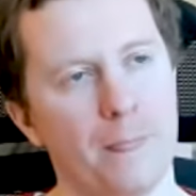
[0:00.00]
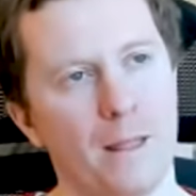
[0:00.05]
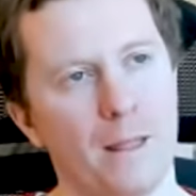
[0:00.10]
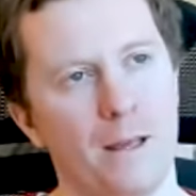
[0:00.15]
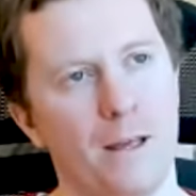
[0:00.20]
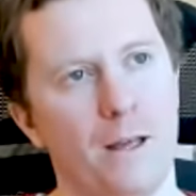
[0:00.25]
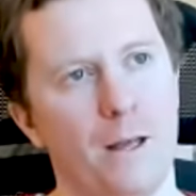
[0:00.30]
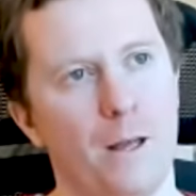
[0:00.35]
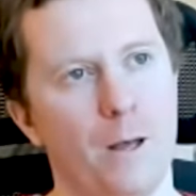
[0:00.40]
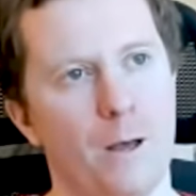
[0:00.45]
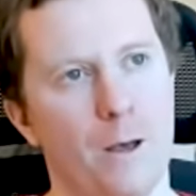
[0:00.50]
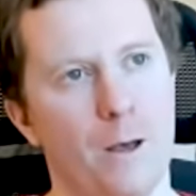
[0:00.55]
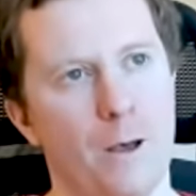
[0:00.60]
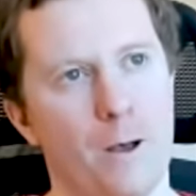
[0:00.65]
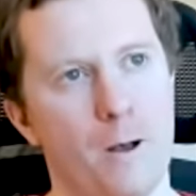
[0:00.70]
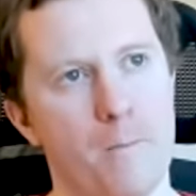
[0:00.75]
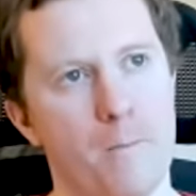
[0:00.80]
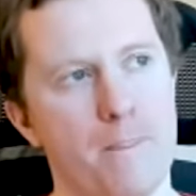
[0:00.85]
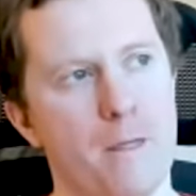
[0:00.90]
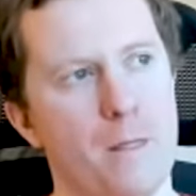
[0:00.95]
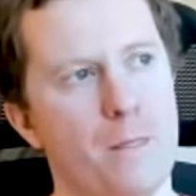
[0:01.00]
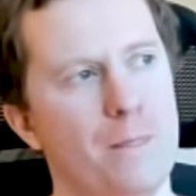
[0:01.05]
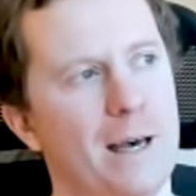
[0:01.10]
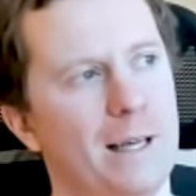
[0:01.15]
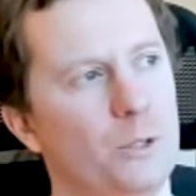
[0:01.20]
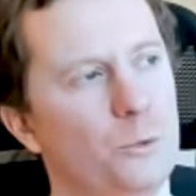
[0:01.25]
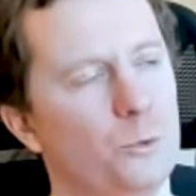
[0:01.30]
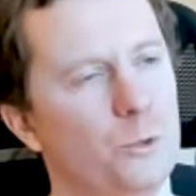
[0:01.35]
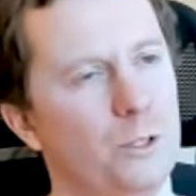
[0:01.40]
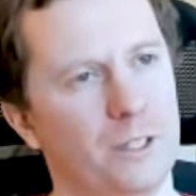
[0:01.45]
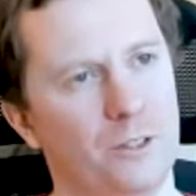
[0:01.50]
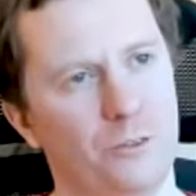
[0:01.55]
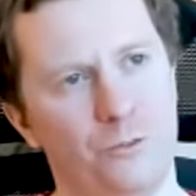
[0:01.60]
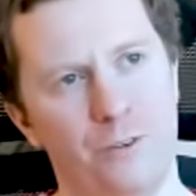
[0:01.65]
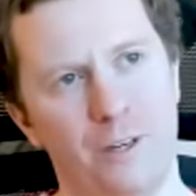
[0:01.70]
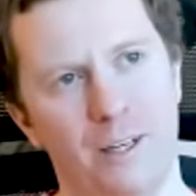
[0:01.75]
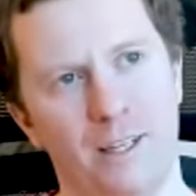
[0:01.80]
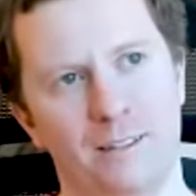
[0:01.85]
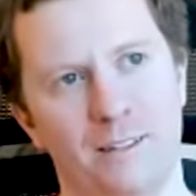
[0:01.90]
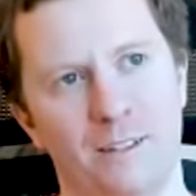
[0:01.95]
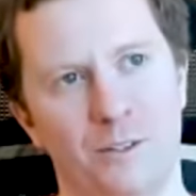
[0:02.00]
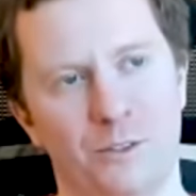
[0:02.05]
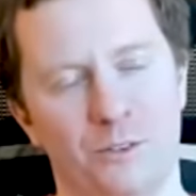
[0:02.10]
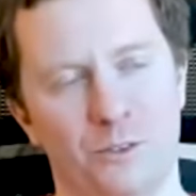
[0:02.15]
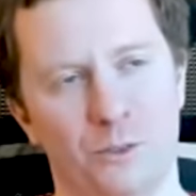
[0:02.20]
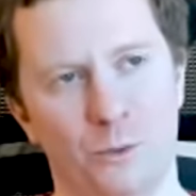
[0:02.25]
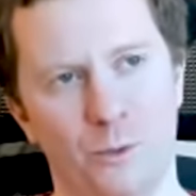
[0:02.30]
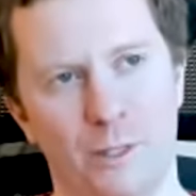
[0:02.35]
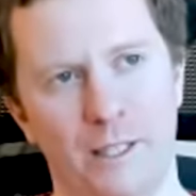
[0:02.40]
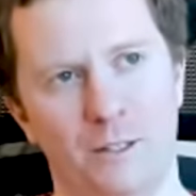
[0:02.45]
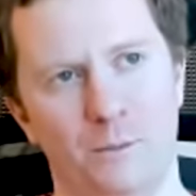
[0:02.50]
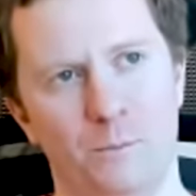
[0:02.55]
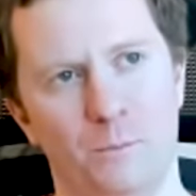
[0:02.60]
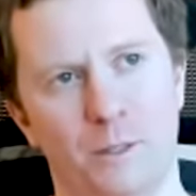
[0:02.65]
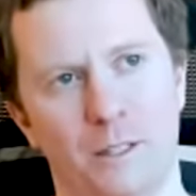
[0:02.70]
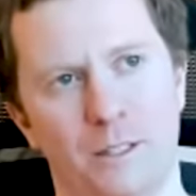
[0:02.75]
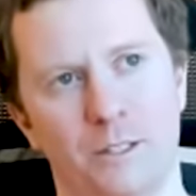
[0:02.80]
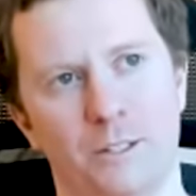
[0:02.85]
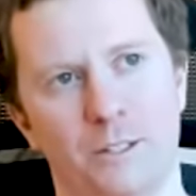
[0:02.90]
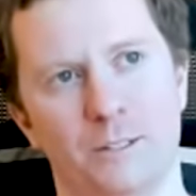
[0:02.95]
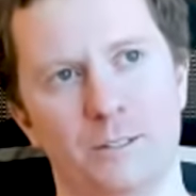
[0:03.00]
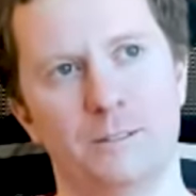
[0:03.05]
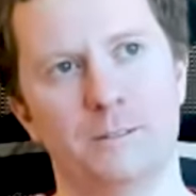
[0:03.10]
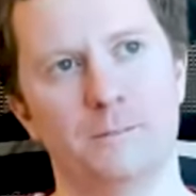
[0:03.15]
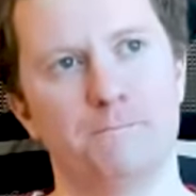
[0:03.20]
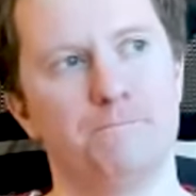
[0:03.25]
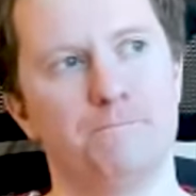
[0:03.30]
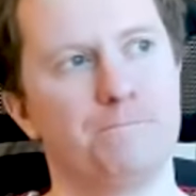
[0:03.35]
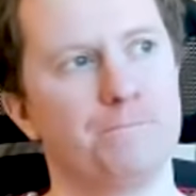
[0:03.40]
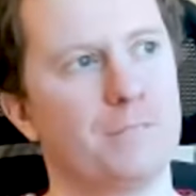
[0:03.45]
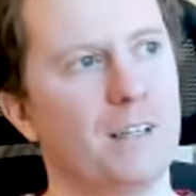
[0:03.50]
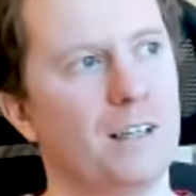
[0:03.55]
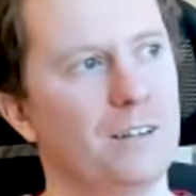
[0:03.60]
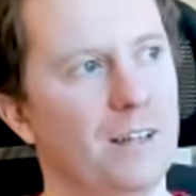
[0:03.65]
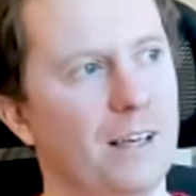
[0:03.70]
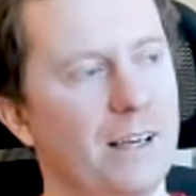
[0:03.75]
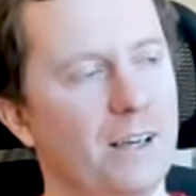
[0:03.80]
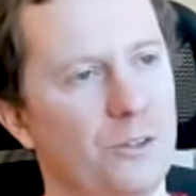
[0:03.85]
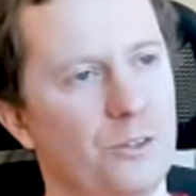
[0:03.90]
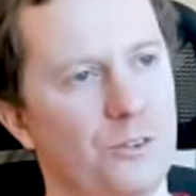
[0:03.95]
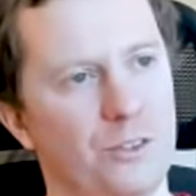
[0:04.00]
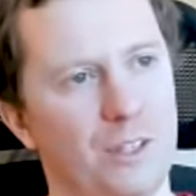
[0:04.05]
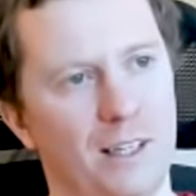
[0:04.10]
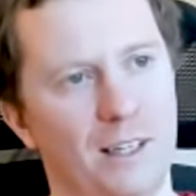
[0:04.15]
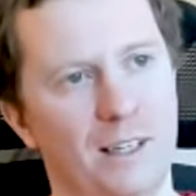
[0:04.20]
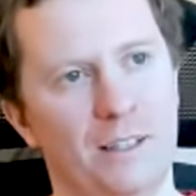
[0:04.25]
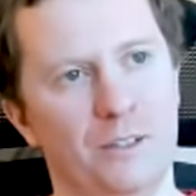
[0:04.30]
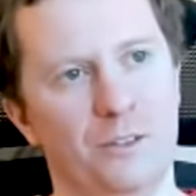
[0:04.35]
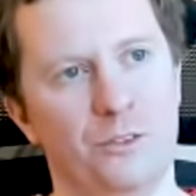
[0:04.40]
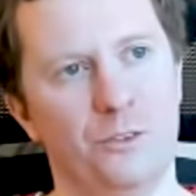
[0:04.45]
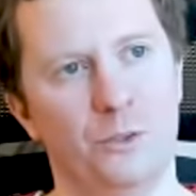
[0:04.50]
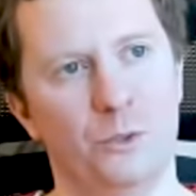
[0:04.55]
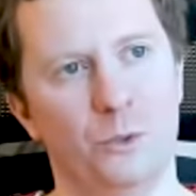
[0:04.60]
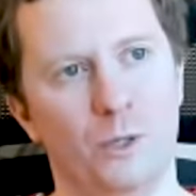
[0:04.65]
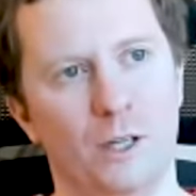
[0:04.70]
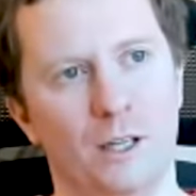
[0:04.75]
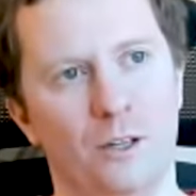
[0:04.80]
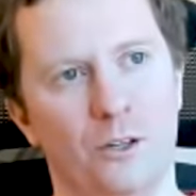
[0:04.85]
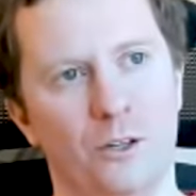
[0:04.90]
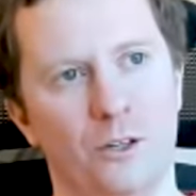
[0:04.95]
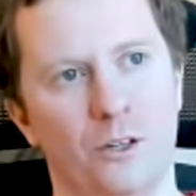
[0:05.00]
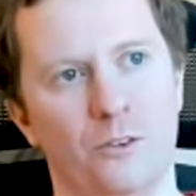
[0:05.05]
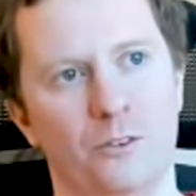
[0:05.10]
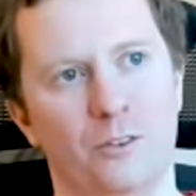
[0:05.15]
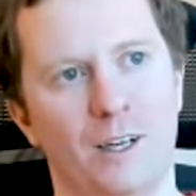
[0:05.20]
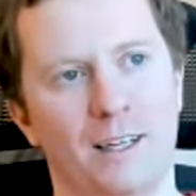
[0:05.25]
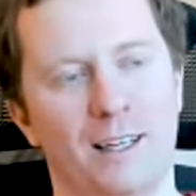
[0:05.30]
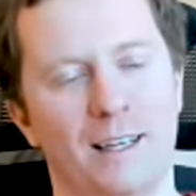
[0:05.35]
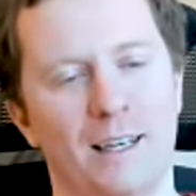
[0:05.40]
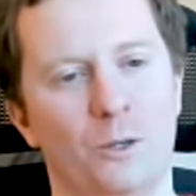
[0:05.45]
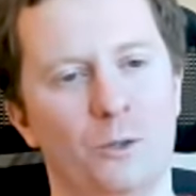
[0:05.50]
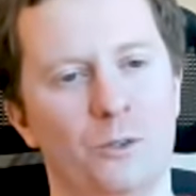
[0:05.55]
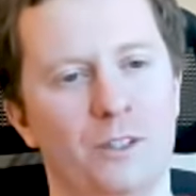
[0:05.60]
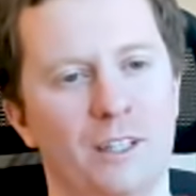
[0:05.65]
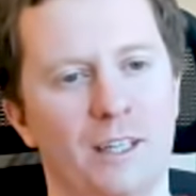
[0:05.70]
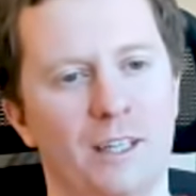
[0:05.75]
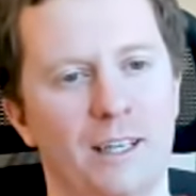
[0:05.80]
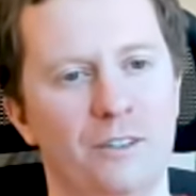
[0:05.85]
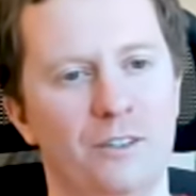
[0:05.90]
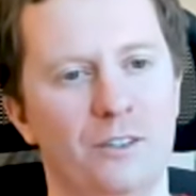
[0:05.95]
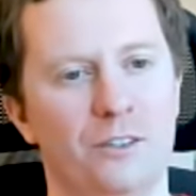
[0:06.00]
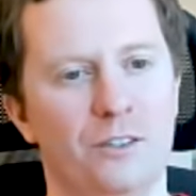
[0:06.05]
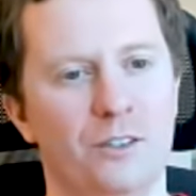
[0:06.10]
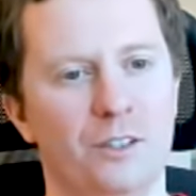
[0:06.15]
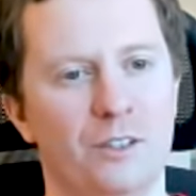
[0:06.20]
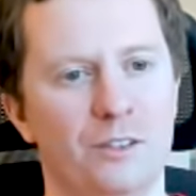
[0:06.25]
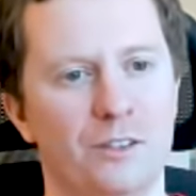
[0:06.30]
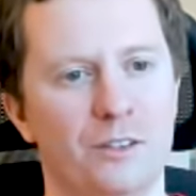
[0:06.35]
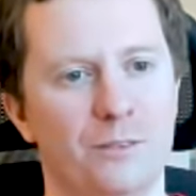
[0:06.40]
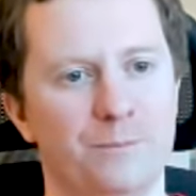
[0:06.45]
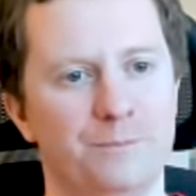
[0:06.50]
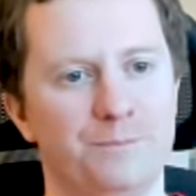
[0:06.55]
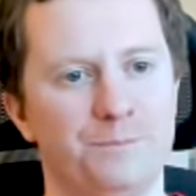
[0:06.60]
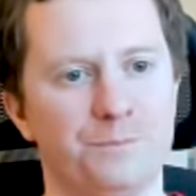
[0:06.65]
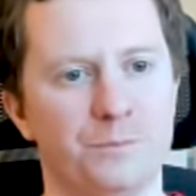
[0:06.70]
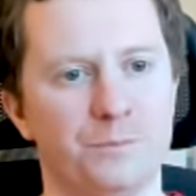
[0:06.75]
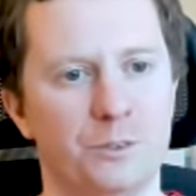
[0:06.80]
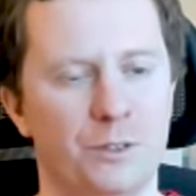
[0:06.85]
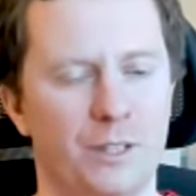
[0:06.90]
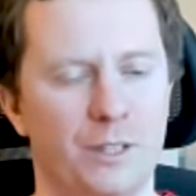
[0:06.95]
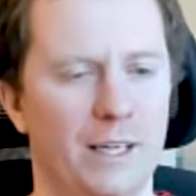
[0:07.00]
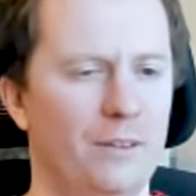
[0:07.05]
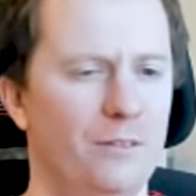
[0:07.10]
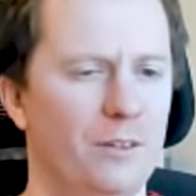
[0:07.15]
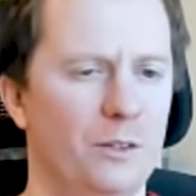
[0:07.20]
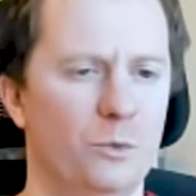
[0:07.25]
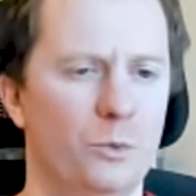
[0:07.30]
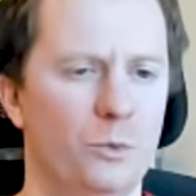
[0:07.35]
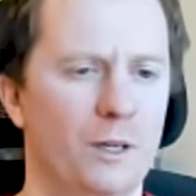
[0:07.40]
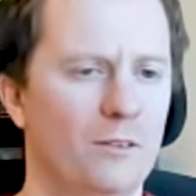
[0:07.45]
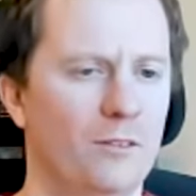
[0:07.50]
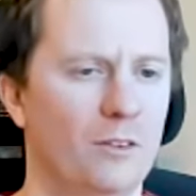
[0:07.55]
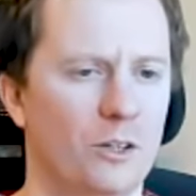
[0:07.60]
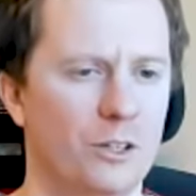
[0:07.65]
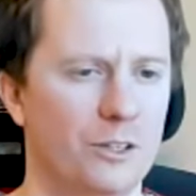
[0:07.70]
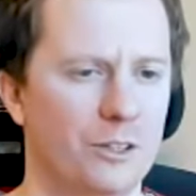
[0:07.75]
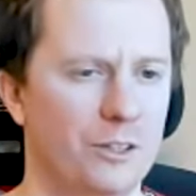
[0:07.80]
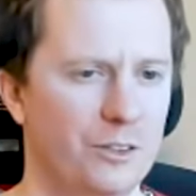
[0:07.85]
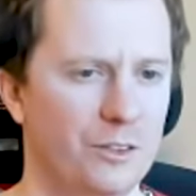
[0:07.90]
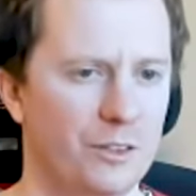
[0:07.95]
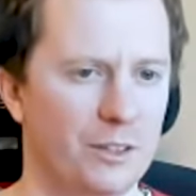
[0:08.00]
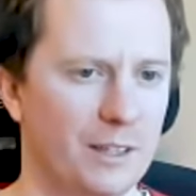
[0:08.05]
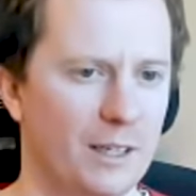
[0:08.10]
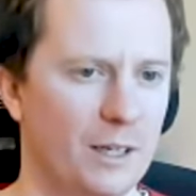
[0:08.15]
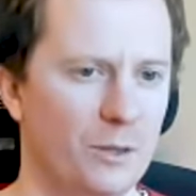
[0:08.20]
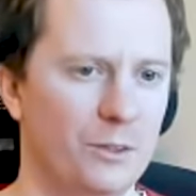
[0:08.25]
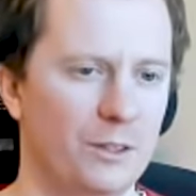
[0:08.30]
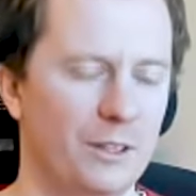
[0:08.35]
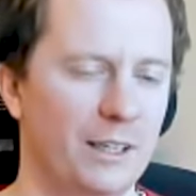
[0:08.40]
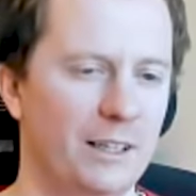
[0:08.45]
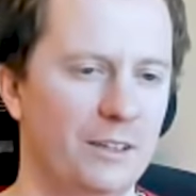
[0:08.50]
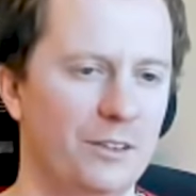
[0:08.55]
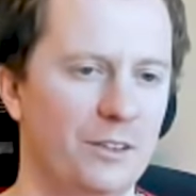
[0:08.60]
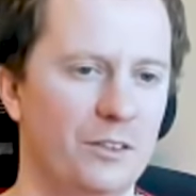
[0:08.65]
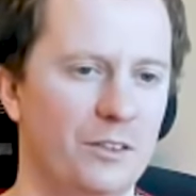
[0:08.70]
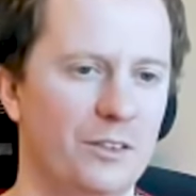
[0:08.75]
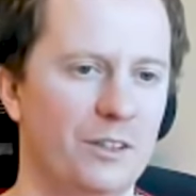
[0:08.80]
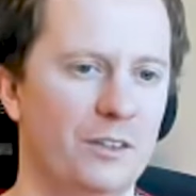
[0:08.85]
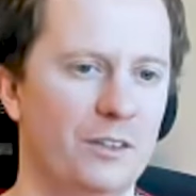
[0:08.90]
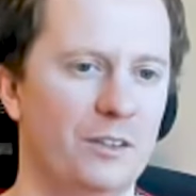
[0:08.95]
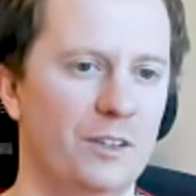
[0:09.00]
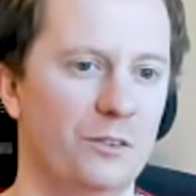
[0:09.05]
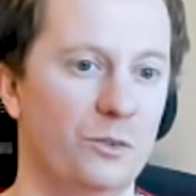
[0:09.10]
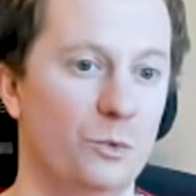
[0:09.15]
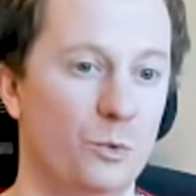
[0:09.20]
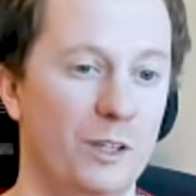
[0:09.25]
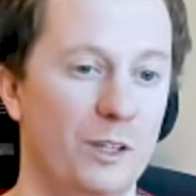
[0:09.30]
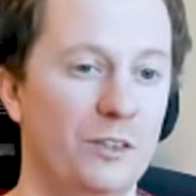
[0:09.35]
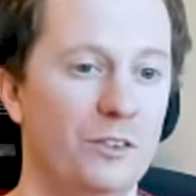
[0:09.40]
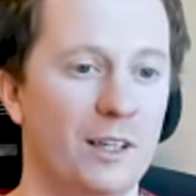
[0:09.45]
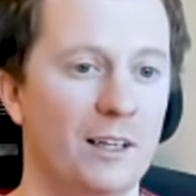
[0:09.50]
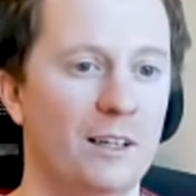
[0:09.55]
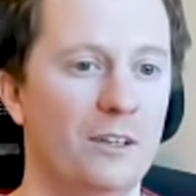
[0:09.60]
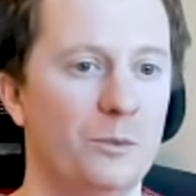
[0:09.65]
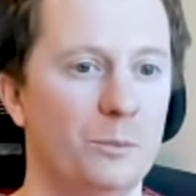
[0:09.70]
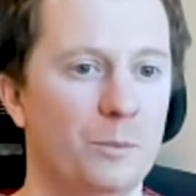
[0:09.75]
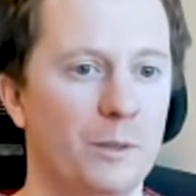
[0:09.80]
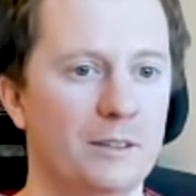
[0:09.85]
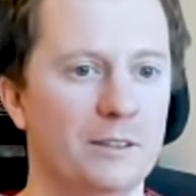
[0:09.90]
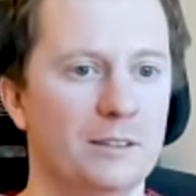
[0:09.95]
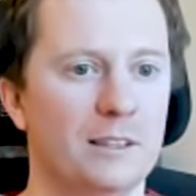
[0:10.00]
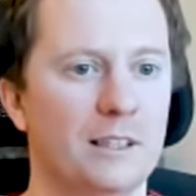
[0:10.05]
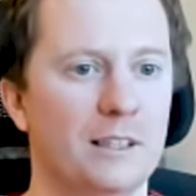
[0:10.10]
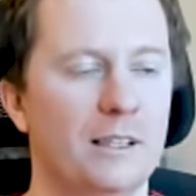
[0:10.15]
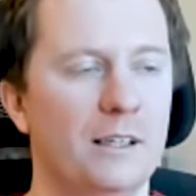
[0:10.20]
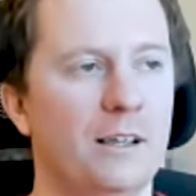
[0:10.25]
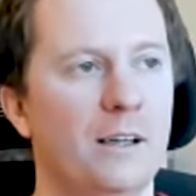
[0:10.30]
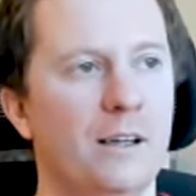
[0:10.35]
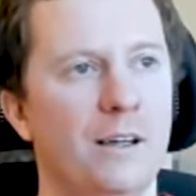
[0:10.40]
uh, the network effect here is great because they are selling through a lot of accounting agencies so they have the 12 largest accounting agencies as resellers, basically,